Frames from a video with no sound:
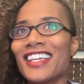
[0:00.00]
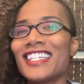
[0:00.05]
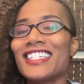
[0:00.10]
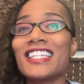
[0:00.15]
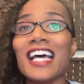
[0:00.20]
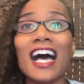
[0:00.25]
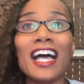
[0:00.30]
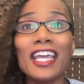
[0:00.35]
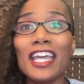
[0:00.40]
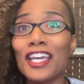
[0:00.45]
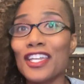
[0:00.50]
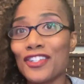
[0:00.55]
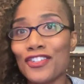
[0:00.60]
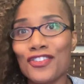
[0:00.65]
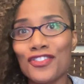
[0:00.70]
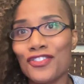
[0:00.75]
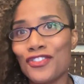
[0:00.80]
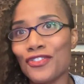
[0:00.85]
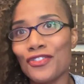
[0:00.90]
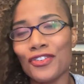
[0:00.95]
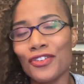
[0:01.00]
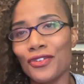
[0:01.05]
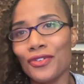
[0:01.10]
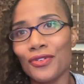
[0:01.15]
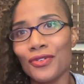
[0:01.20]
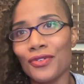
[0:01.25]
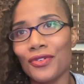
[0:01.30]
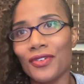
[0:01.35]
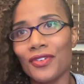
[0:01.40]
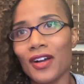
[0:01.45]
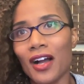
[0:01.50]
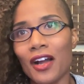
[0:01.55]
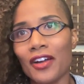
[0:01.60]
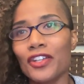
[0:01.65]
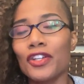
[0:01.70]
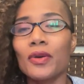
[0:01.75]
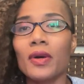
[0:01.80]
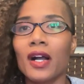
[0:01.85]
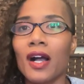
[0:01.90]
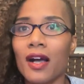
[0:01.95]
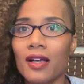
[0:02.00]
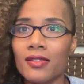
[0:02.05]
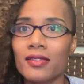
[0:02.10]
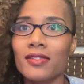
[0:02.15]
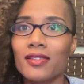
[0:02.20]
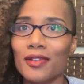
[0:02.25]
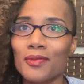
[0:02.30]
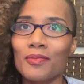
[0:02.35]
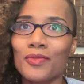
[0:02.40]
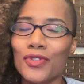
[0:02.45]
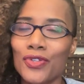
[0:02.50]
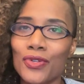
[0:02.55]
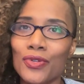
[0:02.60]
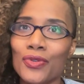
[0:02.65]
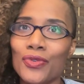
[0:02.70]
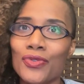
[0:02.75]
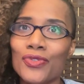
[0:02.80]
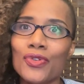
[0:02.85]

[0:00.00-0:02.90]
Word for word: diet are you accustomed to?